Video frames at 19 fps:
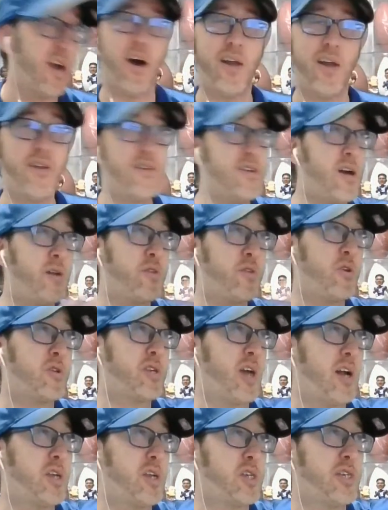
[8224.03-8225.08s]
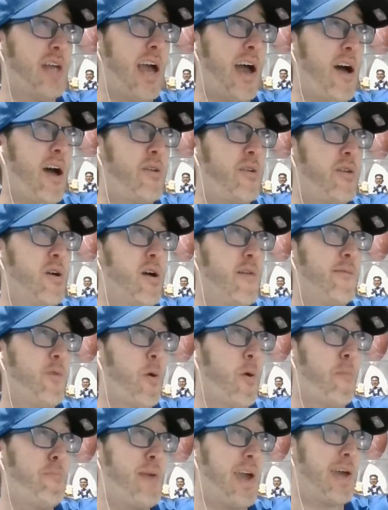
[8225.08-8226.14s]
Another touchdown
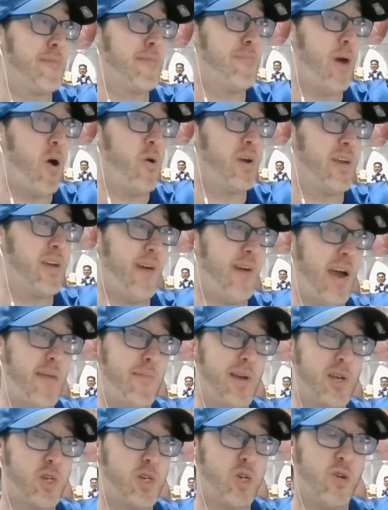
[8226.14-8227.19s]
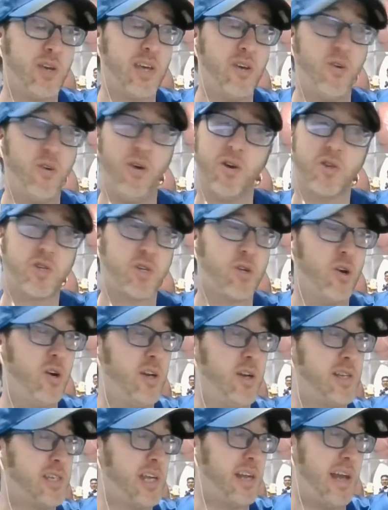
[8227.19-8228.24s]
for Big Bowie by Mitchell. He looks good
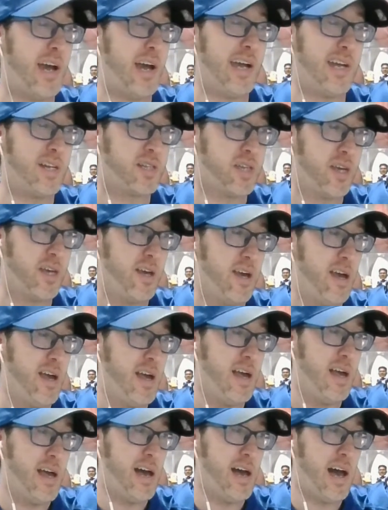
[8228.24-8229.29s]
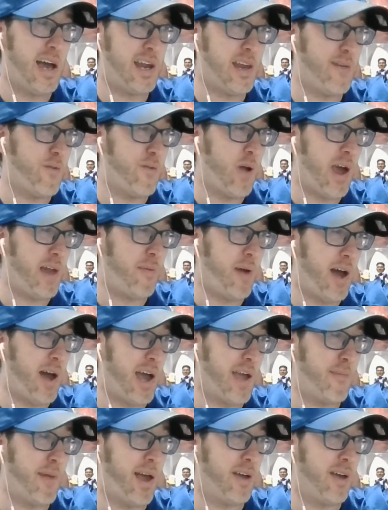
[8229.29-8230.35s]
tonight. I never had him high
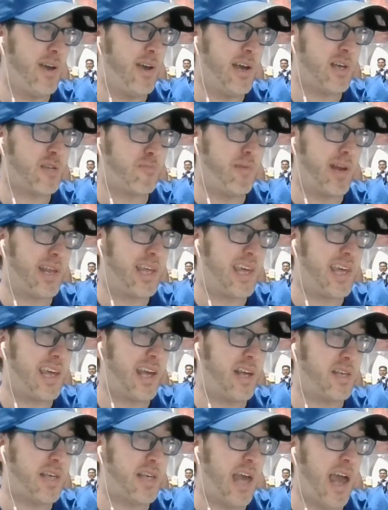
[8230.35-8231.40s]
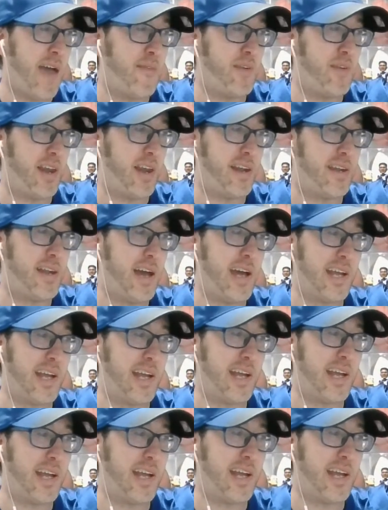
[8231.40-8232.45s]
on my list, but he is having a
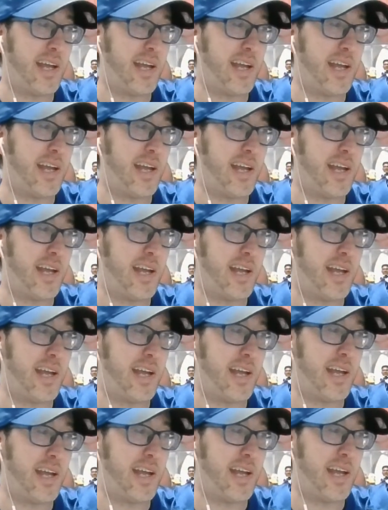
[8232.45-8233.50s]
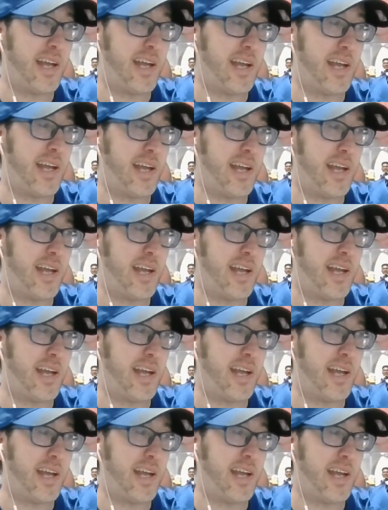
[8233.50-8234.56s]
night. He is good. He was
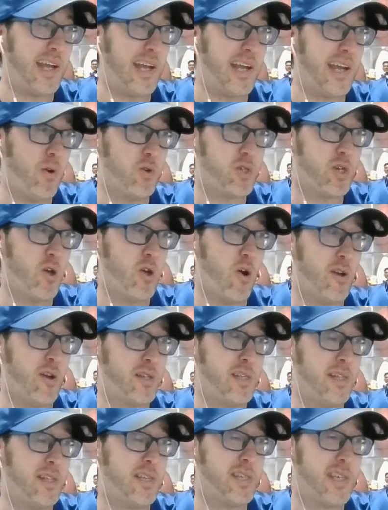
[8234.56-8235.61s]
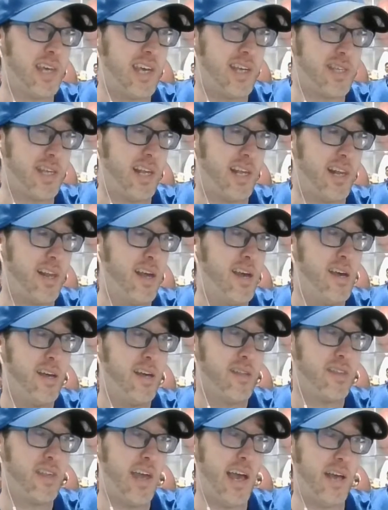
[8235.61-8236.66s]
passing the most yards in the season
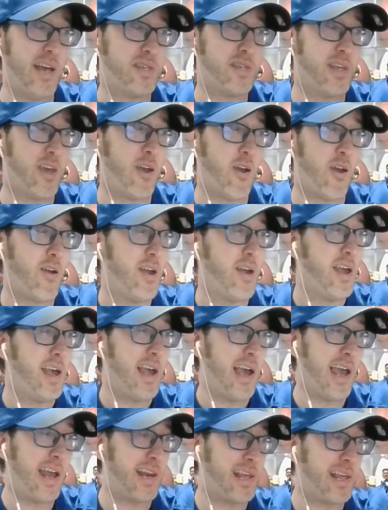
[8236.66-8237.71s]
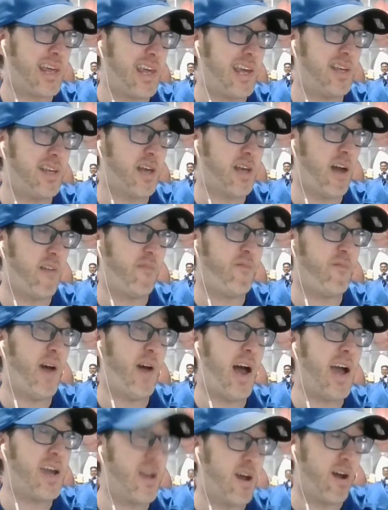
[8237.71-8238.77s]
last year, and he is on
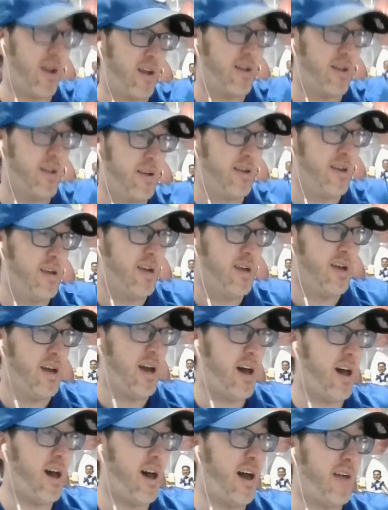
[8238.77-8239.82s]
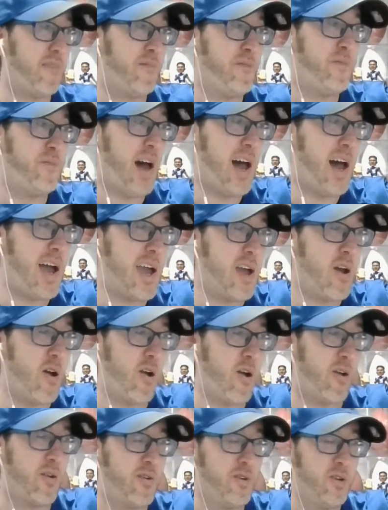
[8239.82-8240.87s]
fire. On fire.
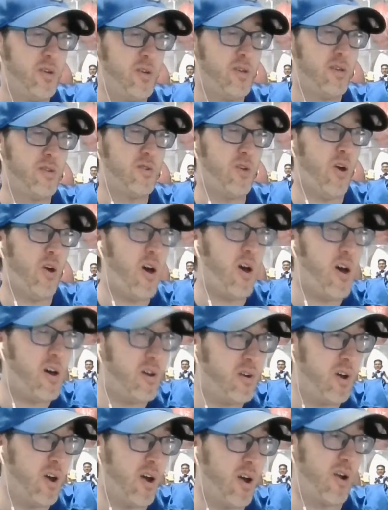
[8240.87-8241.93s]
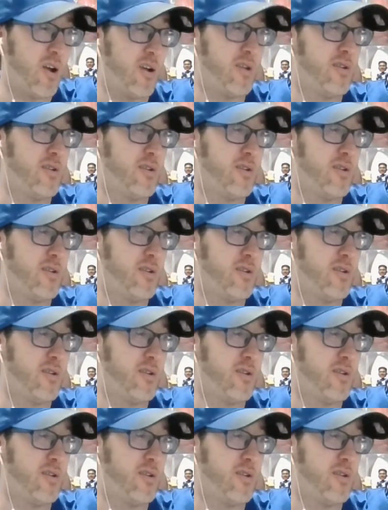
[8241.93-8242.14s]
Lawler.